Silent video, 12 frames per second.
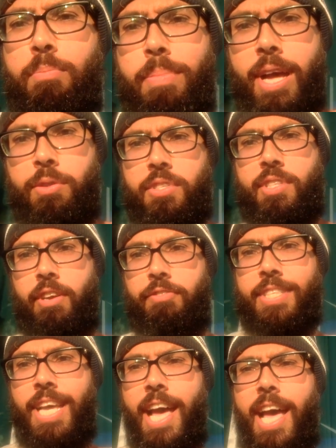amounts
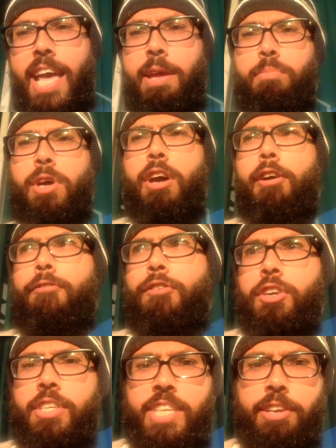of time
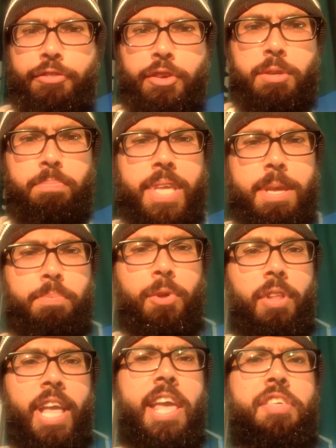for different
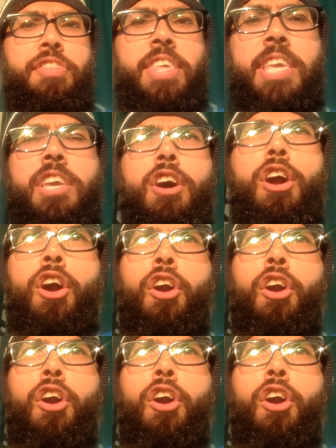people, and the